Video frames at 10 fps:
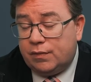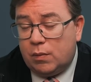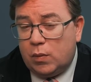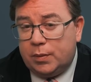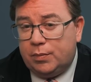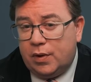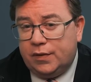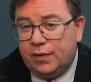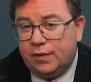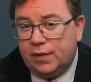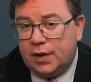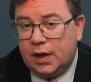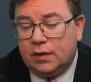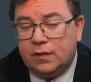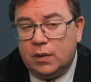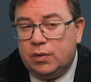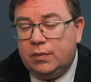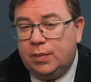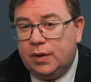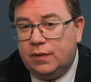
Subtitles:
from one person to the next. They wouldn't